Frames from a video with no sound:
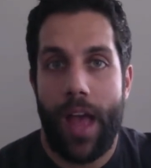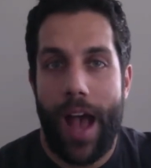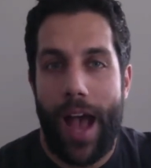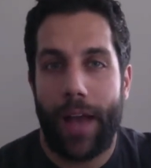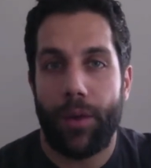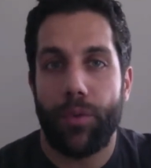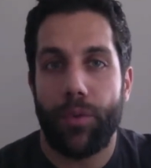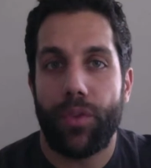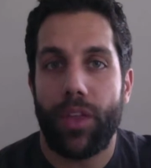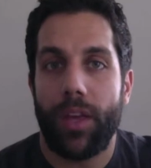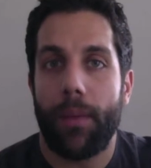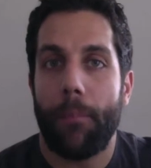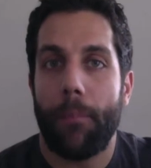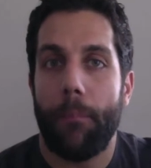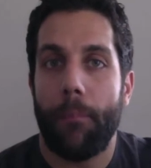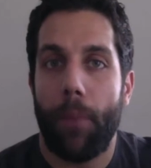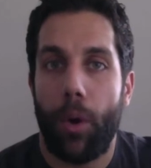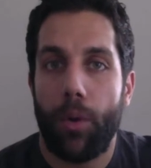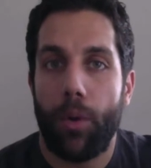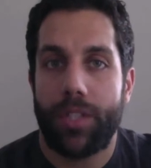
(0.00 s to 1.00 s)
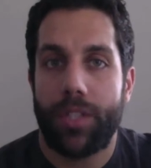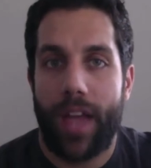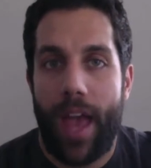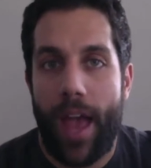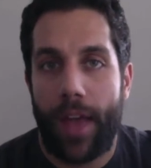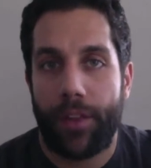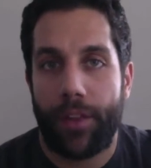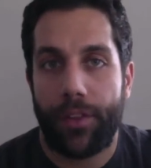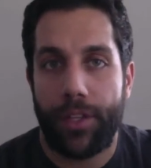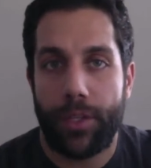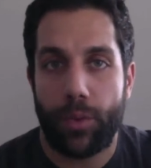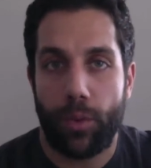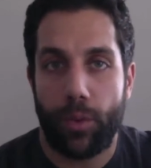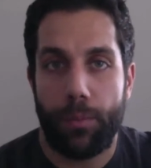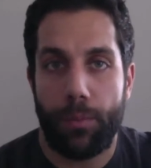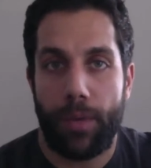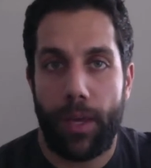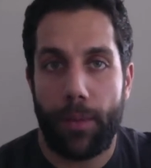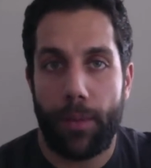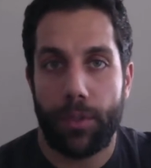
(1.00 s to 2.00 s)
I don't think most athletes
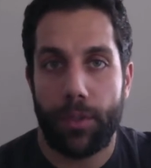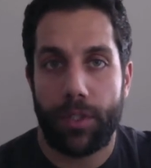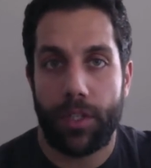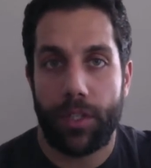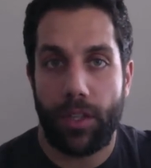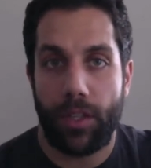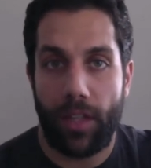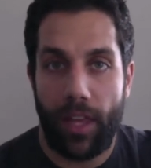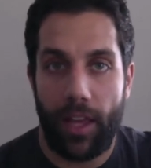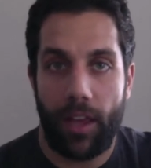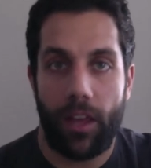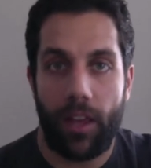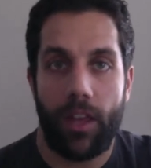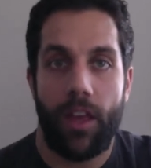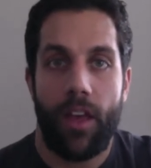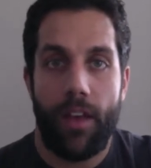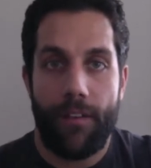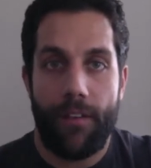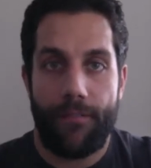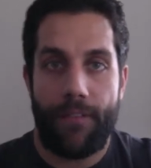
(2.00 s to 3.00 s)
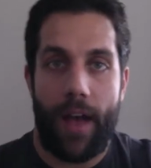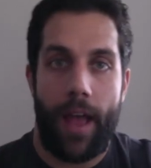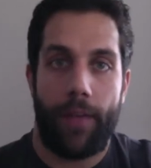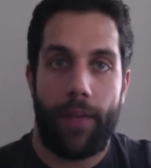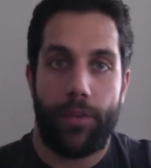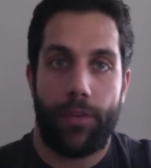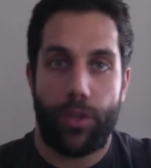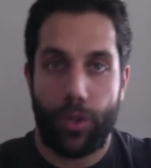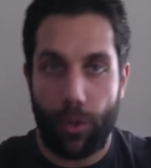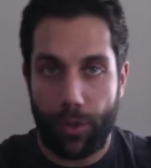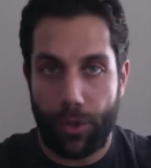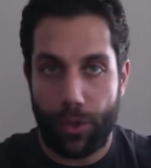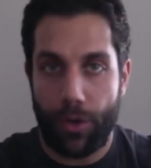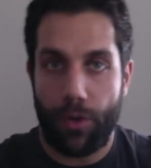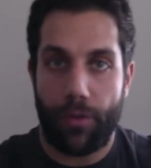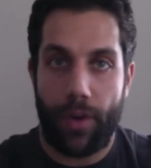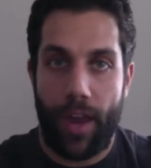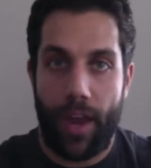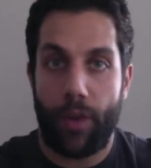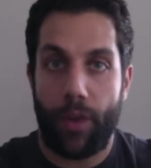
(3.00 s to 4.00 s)
will be able to link 5 shouldered
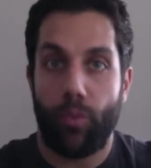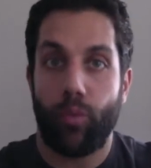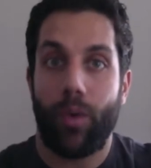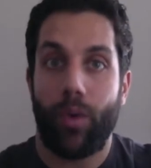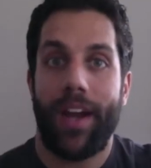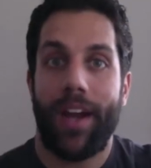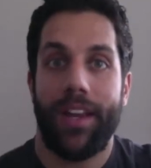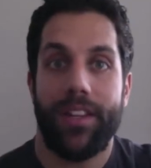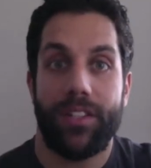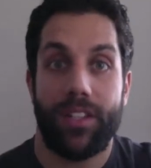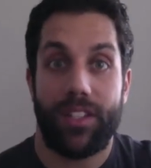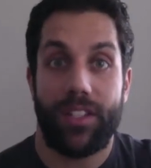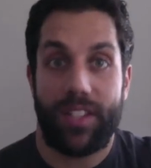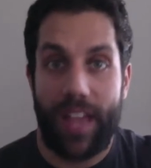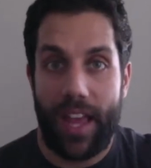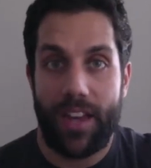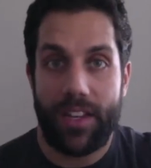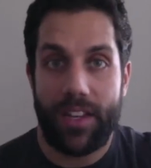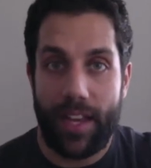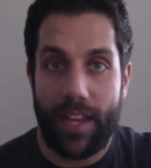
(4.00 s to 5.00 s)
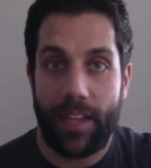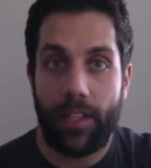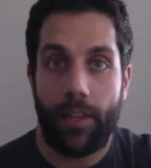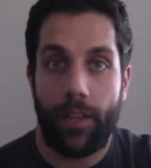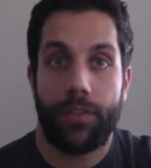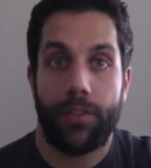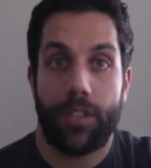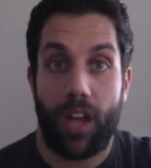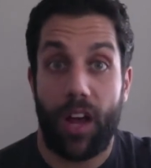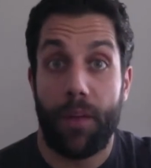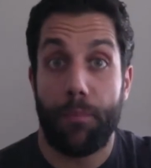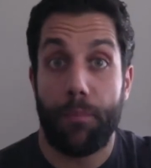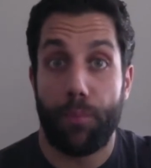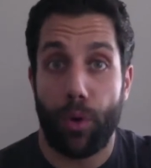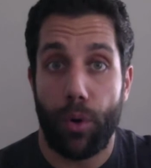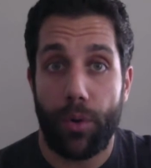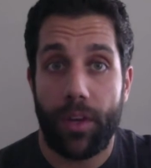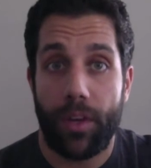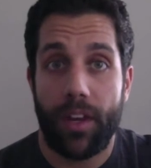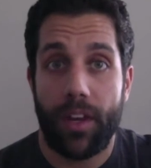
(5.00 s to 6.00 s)
overhead right into 10 deadlifts
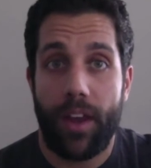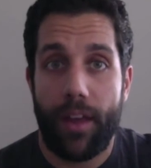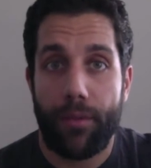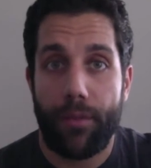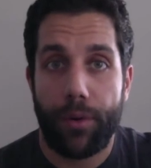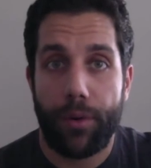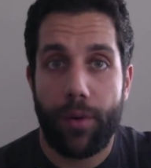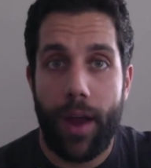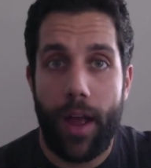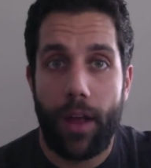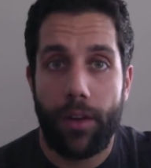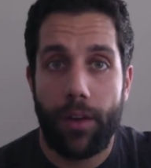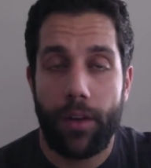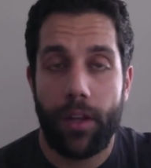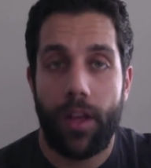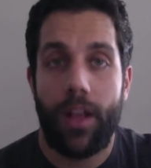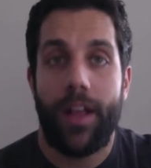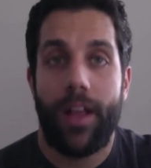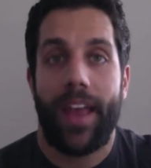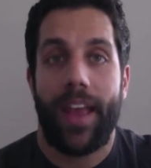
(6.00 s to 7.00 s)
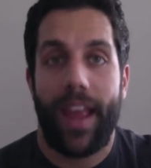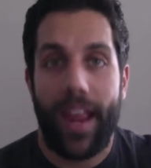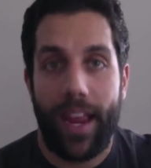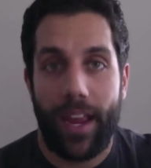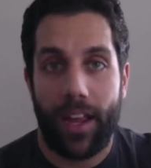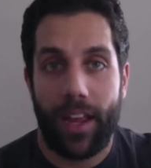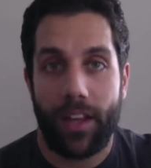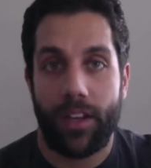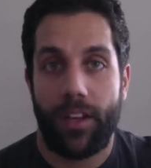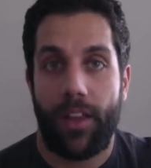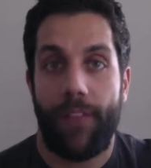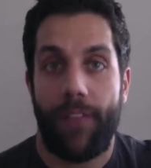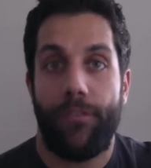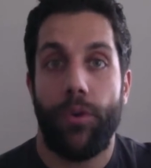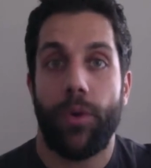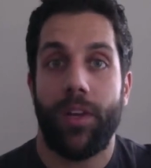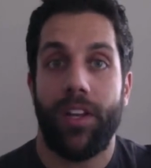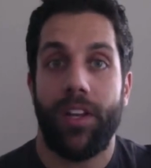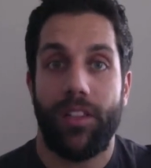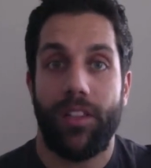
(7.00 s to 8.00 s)
unbroken every round, and if
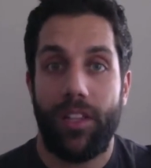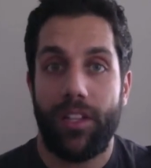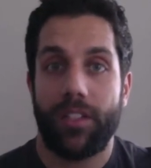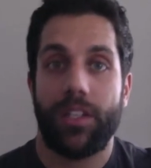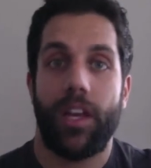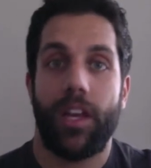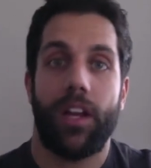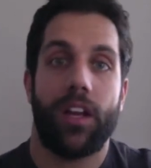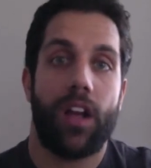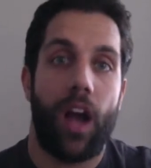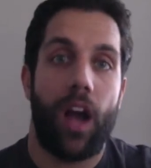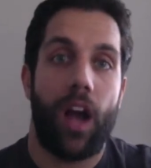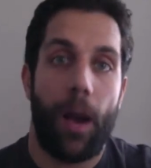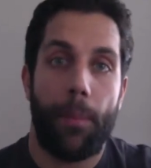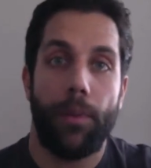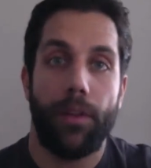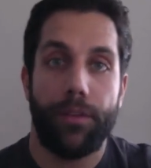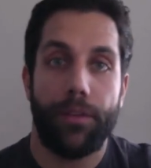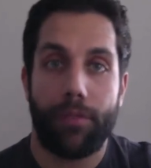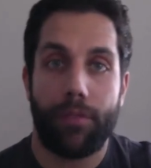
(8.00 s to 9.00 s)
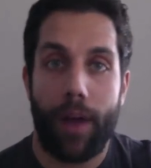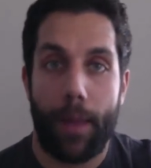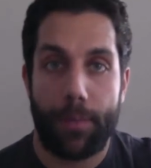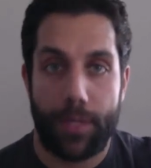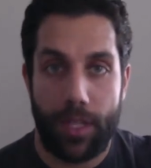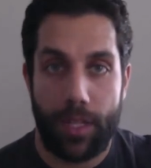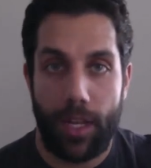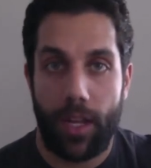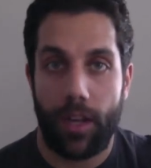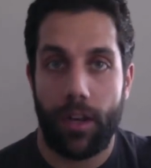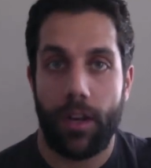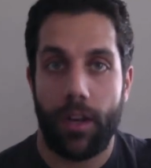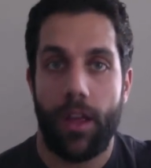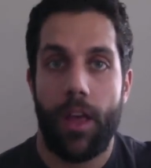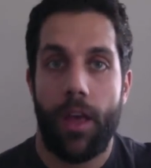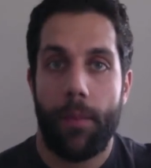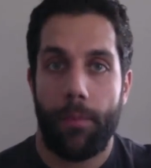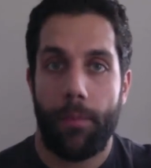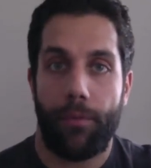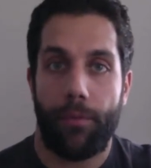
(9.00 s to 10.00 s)
you can at least get a couple of reps in
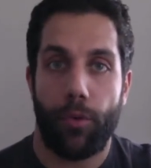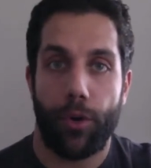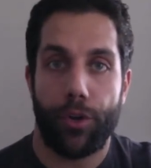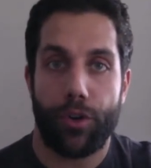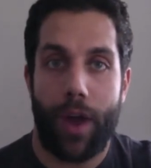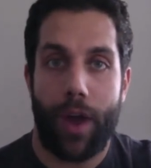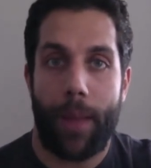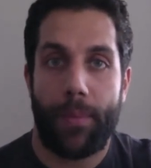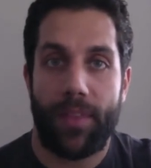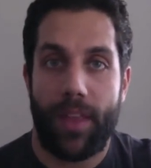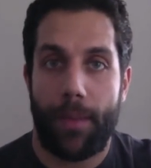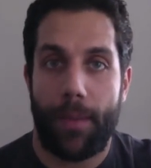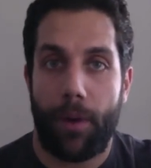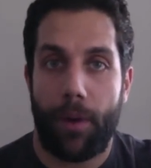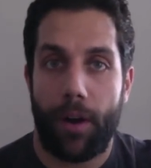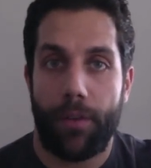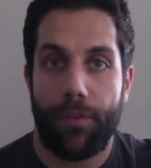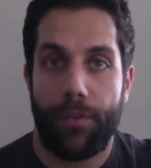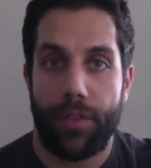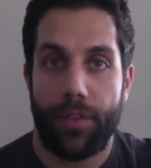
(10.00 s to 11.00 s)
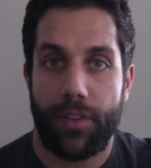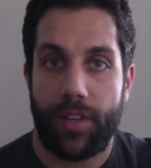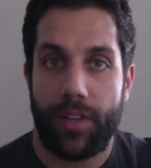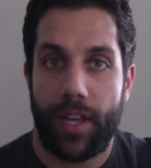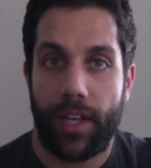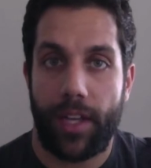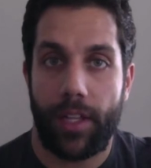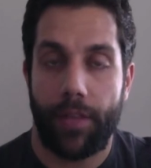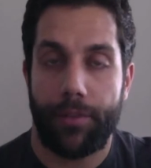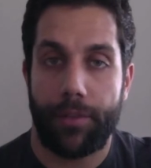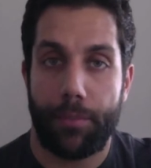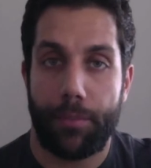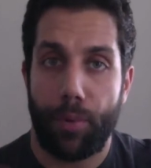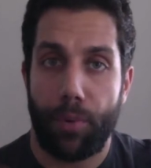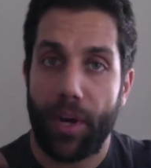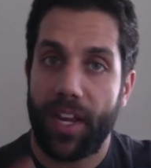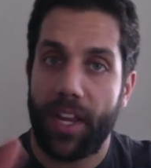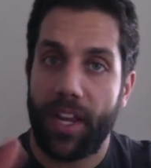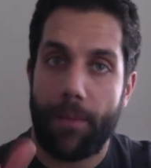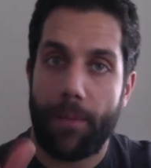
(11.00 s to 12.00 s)
before dropping that bar for the deadlifts,
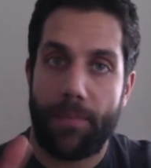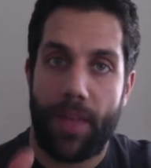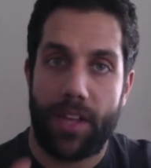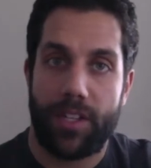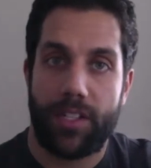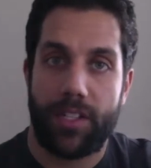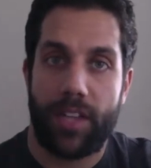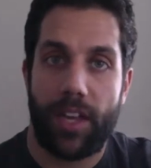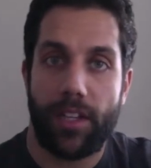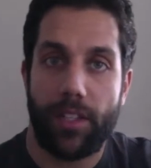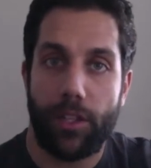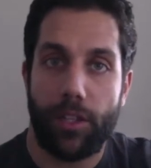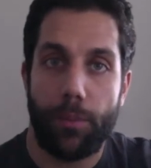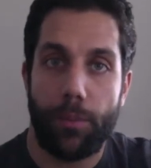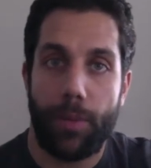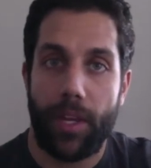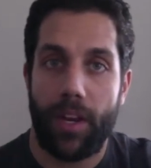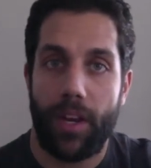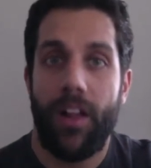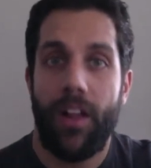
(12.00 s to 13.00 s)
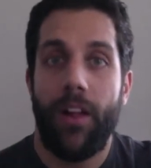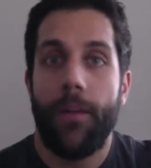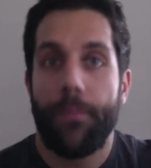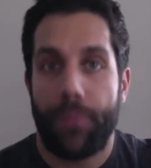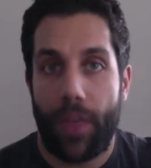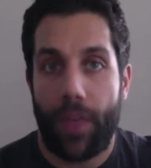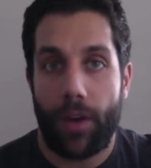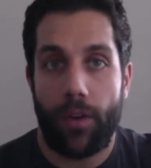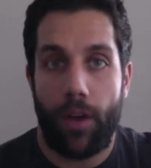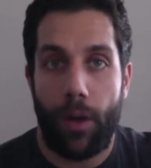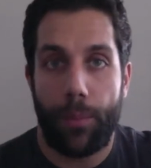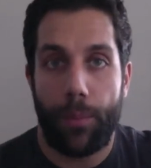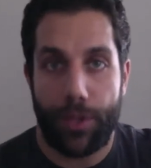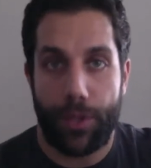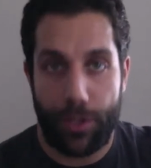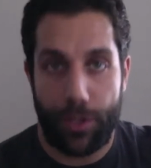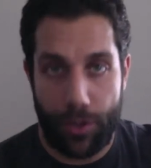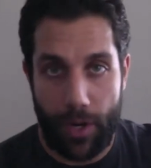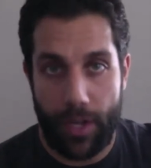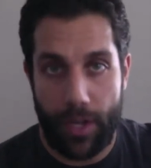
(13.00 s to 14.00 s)
breaking up that set a little bit, that'll help
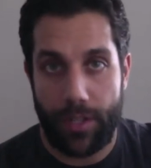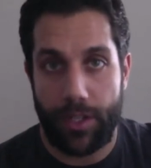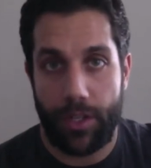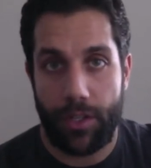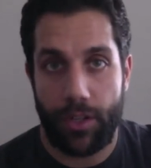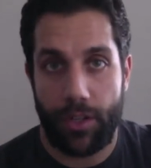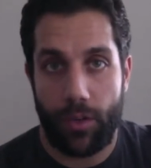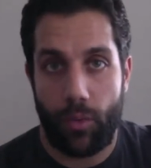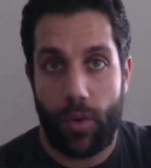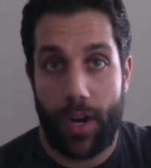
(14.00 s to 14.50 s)
with the transition.